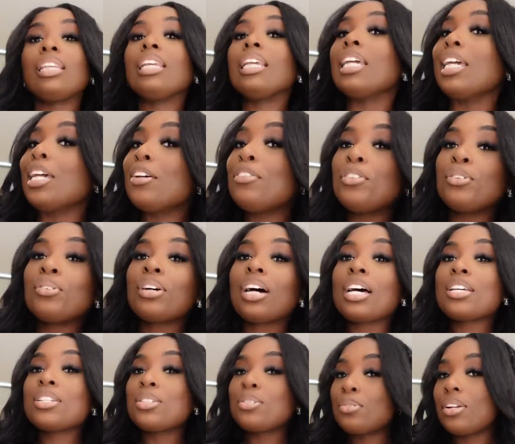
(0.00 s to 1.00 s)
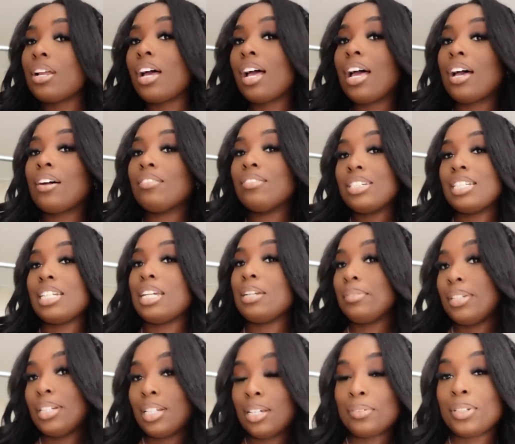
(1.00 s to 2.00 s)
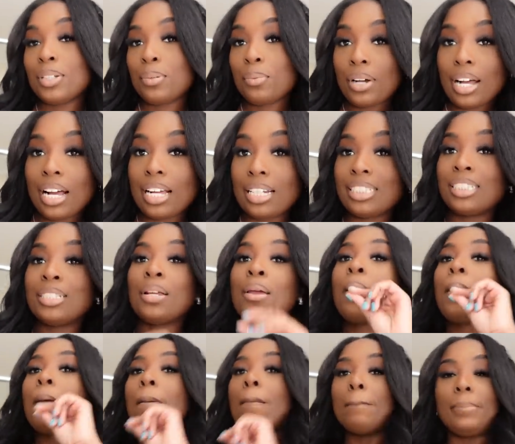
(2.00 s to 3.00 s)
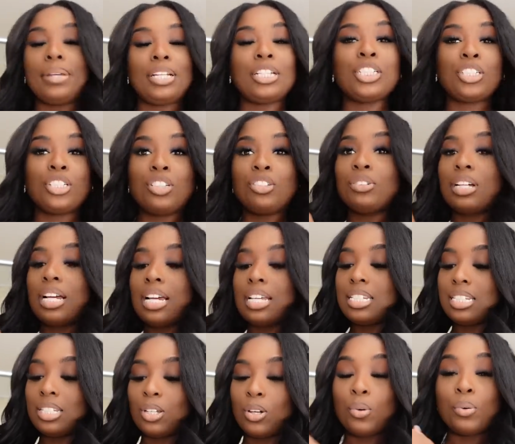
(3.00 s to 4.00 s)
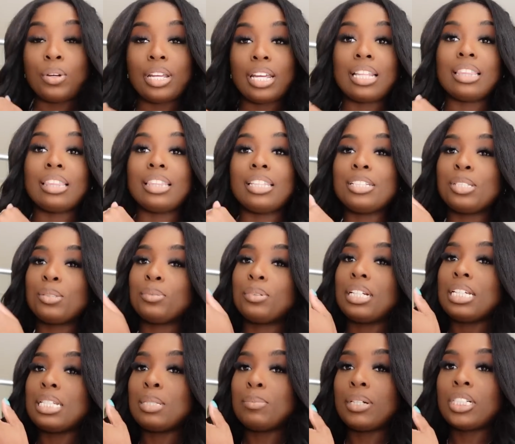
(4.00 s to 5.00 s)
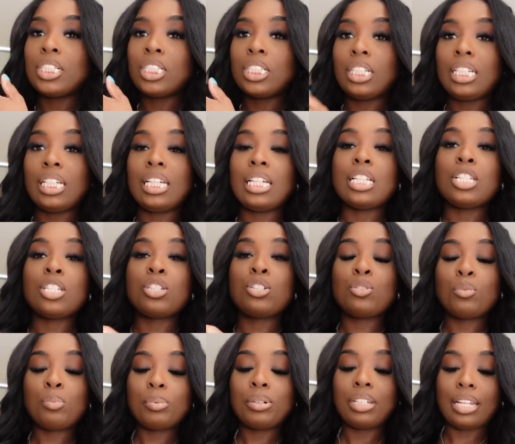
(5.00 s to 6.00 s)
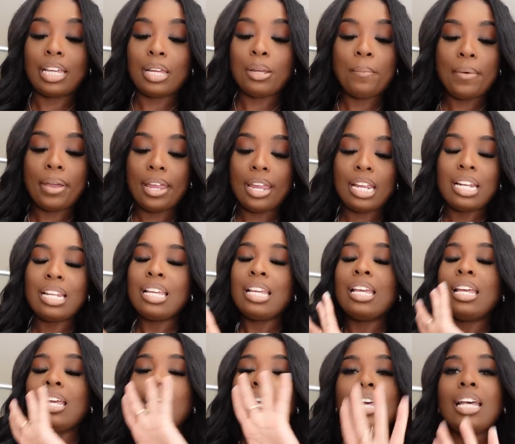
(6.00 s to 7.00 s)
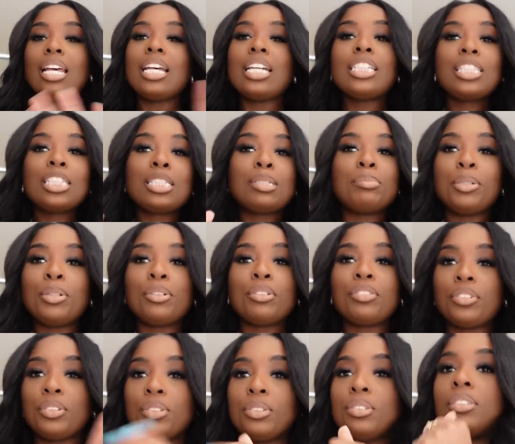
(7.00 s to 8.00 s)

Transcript: if you guys do not have a JBW watch, make sure you guys go get this one especially. It's super lightweight. It's just beautiful.